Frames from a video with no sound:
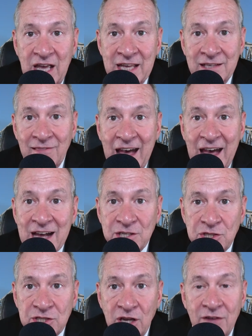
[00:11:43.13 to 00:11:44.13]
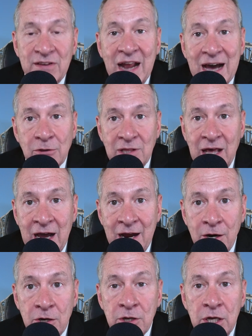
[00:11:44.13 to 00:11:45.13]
and less of an outlier